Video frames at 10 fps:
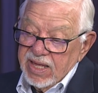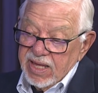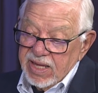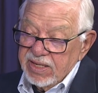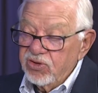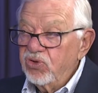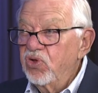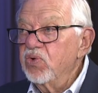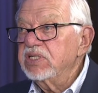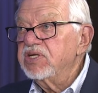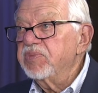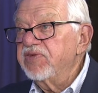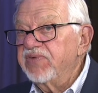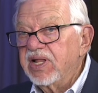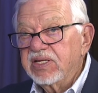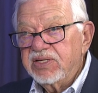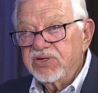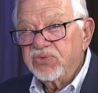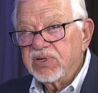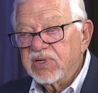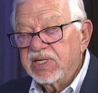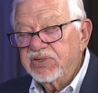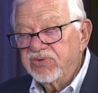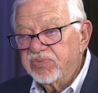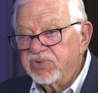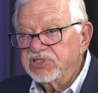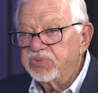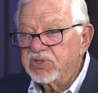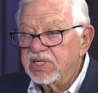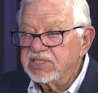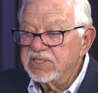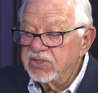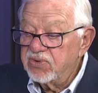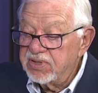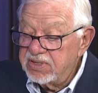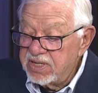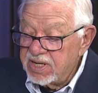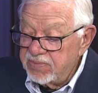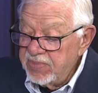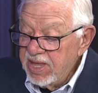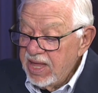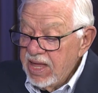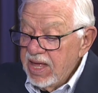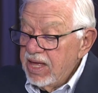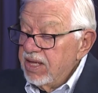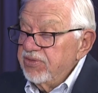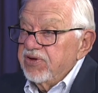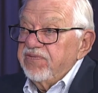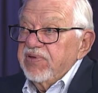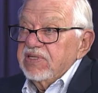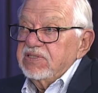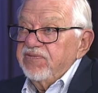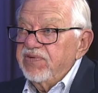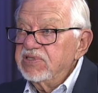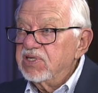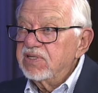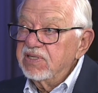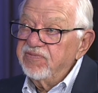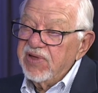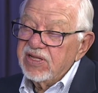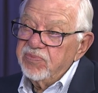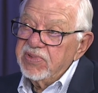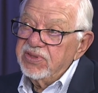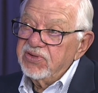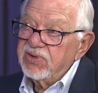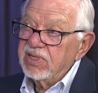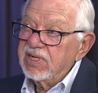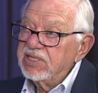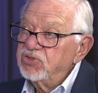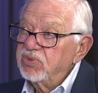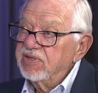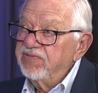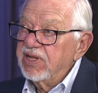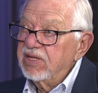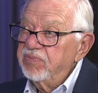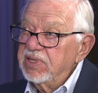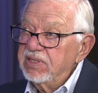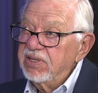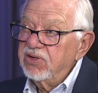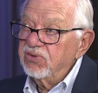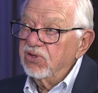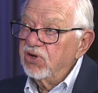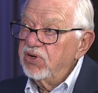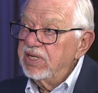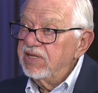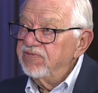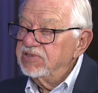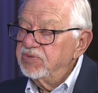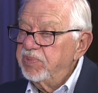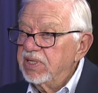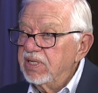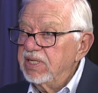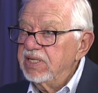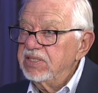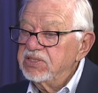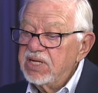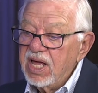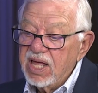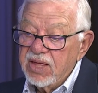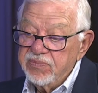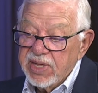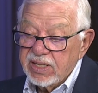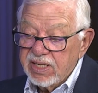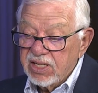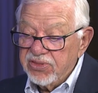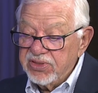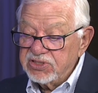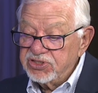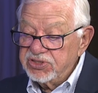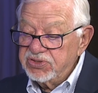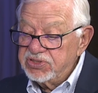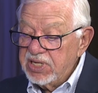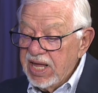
and doing some of the volunteer work I do in Bridgeport, I see it all the time. Uh, their phys physical development, their intellectual development, their learning disabilities, uh, mental health issues,